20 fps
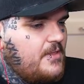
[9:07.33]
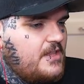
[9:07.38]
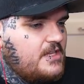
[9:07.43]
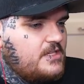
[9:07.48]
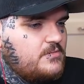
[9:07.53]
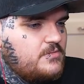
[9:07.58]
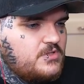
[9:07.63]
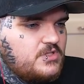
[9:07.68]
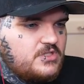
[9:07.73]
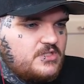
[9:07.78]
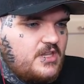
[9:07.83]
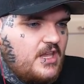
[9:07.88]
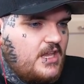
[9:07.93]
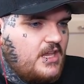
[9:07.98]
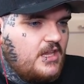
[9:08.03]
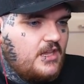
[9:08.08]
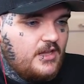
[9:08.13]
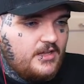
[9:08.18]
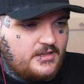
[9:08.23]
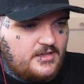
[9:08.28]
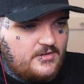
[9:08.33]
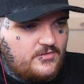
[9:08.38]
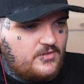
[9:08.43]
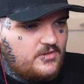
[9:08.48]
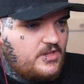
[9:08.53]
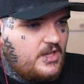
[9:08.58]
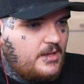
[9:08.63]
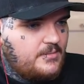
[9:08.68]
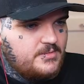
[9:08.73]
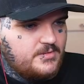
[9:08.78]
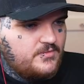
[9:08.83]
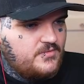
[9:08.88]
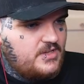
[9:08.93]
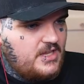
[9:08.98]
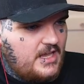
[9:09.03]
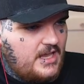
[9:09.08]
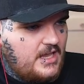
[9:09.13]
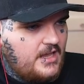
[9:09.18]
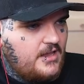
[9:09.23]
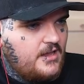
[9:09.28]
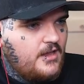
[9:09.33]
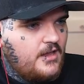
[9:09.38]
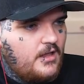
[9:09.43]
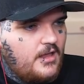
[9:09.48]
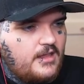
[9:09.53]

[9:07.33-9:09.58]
this was just taking at different times of day.